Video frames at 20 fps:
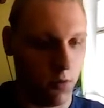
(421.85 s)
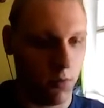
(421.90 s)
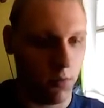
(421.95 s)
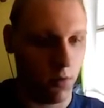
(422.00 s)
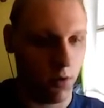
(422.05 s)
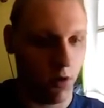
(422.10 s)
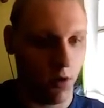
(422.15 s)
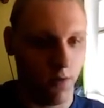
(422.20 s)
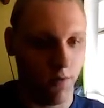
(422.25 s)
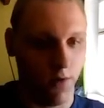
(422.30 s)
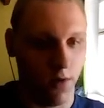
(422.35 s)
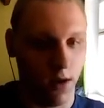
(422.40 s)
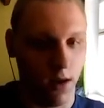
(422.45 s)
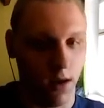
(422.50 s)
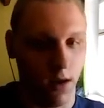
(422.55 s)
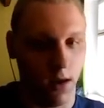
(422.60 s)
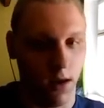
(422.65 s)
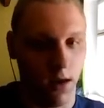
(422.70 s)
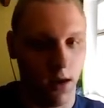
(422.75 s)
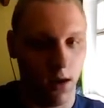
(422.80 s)
much
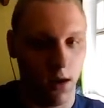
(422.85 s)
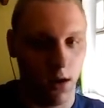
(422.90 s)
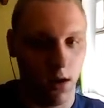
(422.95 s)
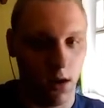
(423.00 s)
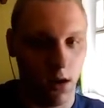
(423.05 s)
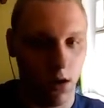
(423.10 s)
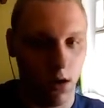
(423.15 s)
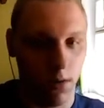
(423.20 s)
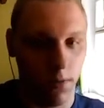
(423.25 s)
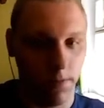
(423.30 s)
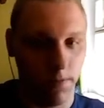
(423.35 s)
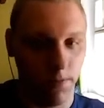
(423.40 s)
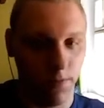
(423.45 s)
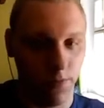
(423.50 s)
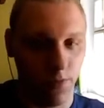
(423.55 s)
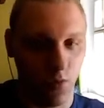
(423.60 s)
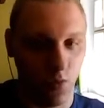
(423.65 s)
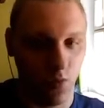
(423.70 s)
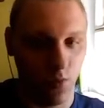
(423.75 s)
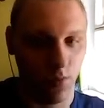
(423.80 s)
every
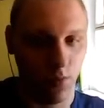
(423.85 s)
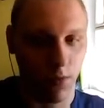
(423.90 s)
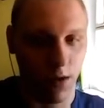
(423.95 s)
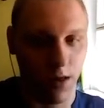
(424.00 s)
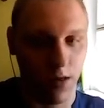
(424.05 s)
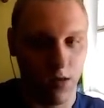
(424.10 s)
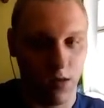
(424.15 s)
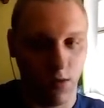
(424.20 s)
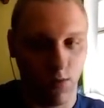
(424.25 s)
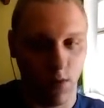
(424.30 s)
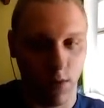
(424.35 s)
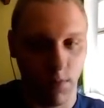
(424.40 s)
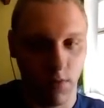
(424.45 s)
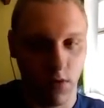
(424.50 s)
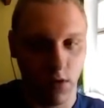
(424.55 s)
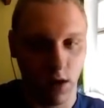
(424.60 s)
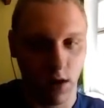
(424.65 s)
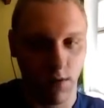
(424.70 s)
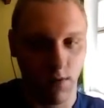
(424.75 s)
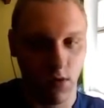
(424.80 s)
basic
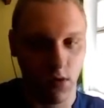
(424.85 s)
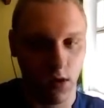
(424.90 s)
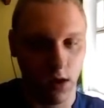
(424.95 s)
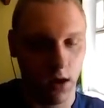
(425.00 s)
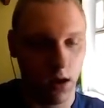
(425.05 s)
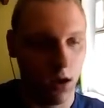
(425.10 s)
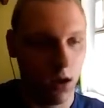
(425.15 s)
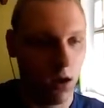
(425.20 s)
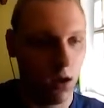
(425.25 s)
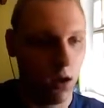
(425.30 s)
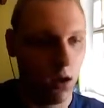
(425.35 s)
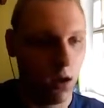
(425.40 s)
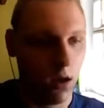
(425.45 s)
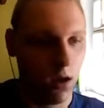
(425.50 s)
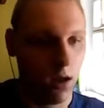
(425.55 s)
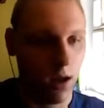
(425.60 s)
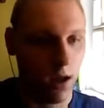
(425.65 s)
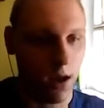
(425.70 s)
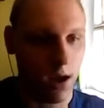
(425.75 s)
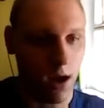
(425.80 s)
website I've seen,
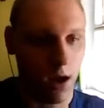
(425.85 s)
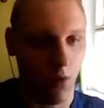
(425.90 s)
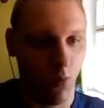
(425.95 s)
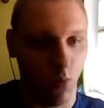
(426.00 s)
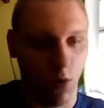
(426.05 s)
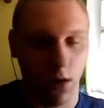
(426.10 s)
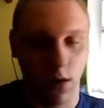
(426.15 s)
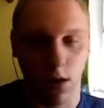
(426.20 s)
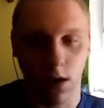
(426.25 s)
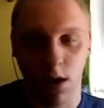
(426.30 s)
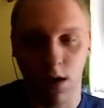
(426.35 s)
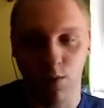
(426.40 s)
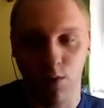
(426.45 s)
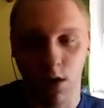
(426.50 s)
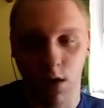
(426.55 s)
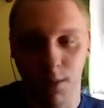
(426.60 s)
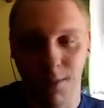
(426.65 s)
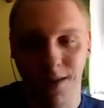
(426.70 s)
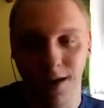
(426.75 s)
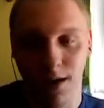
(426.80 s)
and one that I
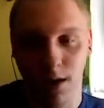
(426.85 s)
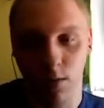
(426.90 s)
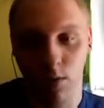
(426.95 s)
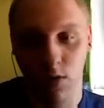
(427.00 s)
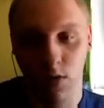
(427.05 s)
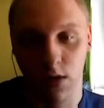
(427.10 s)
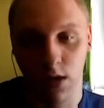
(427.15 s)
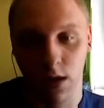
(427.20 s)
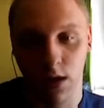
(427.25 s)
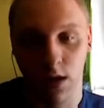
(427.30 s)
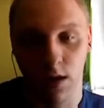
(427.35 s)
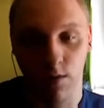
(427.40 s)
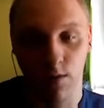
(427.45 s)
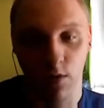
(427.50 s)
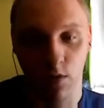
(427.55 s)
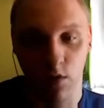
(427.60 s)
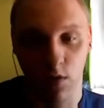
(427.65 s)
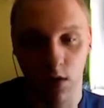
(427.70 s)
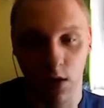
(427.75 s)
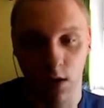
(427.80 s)
recommend using if
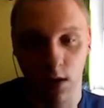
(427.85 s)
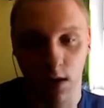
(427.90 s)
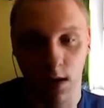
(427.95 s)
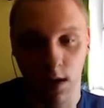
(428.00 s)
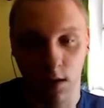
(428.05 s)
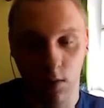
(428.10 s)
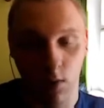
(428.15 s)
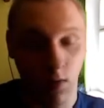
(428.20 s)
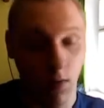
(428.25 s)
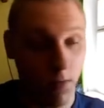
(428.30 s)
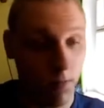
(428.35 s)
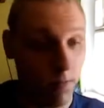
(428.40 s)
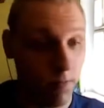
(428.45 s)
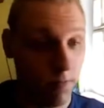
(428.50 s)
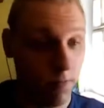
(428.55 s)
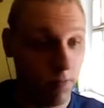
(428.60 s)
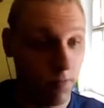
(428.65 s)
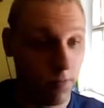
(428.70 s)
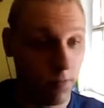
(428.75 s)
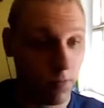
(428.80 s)
you're starting out.
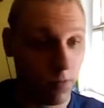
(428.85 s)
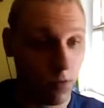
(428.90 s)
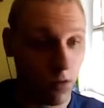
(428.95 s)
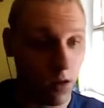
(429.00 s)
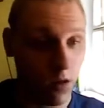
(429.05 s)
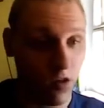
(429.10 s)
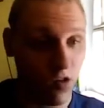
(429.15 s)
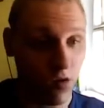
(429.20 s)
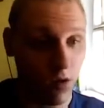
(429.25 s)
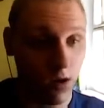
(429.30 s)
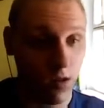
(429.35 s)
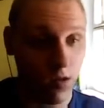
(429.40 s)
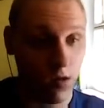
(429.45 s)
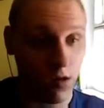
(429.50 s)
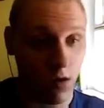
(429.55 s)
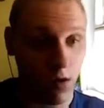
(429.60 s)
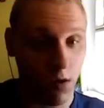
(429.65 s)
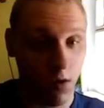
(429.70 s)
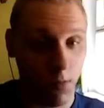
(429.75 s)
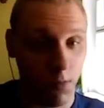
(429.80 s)
So that's
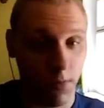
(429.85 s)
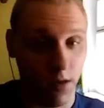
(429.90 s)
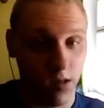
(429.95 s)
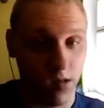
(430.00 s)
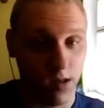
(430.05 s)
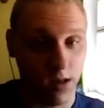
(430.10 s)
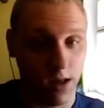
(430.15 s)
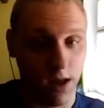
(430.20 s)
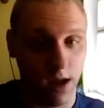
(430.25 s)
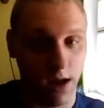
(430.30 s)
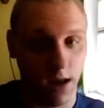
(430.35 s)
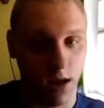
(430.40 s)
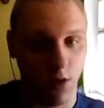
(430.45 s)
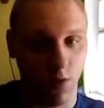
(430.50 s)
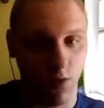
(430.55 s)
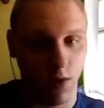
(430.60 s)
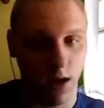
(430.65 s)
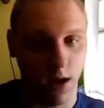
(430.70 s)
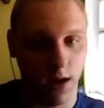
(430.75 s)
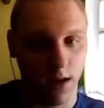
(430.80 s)
our basic heading
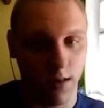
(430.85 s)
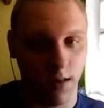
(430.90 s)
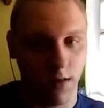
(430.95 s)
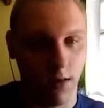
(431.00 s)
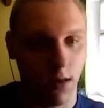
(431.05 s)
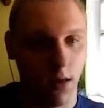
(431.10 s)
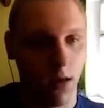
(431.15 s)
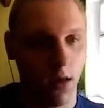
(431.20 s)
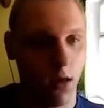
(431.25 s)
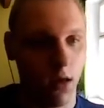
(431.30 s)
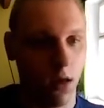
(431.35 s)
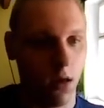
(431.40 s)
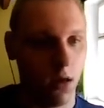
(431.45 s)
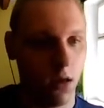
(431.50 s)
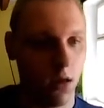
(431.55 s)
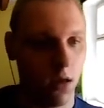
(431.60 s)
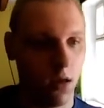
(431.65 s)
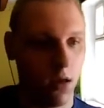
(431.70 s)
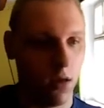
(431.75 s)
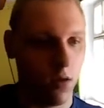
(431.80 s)
created.
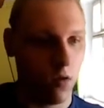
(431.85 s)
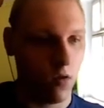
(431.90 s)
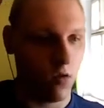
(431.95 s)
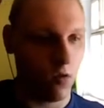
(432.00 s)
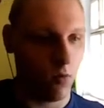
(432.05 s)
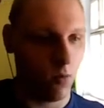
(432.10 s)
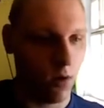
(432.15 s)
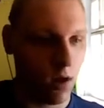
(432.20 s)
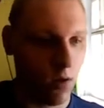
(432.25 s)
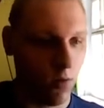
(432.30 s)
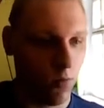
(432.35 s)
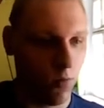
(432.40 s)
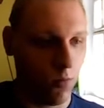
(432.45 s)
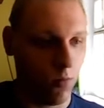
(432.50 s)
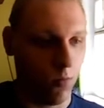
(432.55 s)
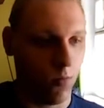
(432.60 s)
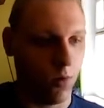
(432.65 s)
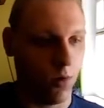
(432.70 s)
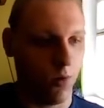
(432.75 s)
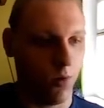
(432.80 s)
So now
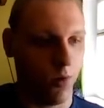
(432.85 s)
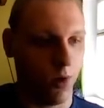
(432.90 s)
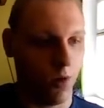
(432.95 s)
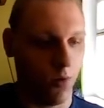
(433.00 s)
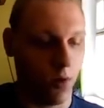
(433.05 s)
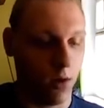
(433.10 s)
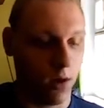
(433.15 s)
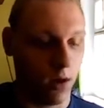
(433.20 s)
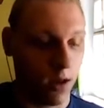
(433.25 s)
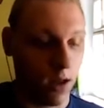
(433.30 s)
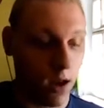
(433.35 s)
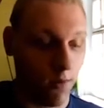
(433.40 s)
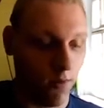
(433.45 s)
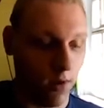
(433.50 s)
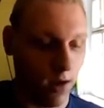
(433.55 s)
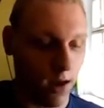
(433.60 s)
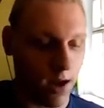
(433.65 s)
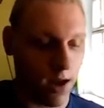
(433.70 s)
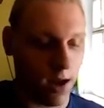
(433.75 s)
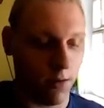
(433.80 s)
what do we do? Again,
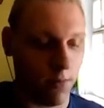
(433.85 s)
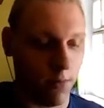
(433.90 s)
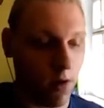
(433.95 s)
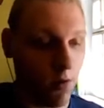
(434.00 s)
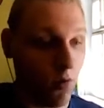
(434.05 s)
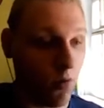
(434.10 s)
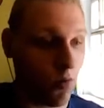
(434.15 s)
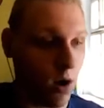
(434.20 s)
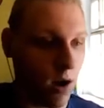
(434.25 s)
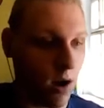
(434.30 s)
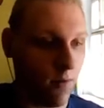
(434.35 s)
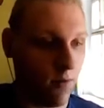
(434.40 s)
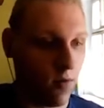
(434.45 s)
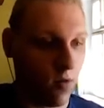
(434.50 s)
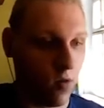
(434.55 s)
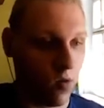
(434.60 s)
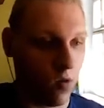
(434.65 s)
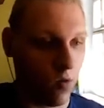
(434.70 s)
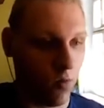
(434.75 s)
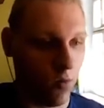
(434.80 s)
we add paragraphs.
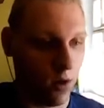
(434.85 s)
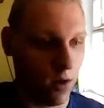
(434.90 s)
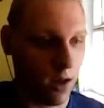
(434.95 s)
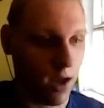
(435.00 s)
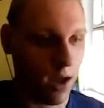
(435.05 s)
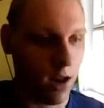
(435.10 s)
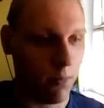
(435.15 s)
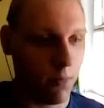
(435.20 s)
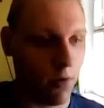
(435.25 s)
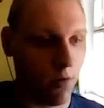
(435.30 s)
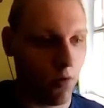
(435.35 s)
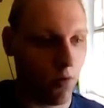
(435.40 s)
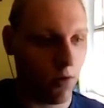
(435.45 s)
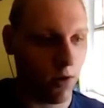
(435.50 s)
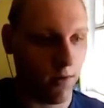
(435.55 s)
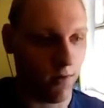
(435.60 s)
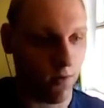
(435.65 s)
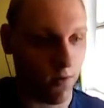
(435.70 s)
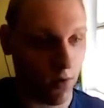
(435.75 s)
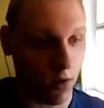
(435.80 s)
So again,
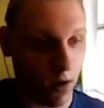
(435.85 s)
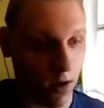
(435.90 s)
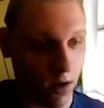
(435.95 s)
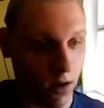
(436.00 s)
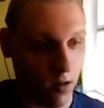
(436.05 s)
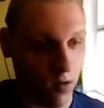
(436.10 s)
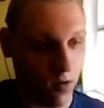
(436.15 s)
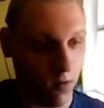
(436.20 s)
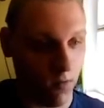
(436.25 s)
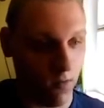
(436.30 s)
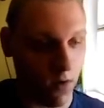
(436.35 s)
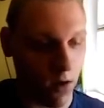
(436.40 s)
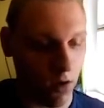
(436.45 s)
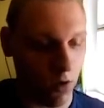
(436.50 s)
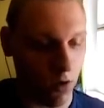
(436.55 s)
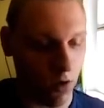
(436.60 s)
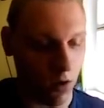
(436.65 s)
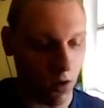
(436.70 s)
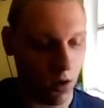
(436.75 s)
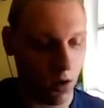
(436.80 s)
paragraphs work in the same
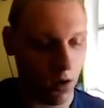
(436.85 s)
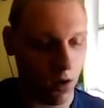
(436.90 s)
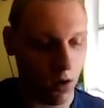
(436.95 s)
fashion.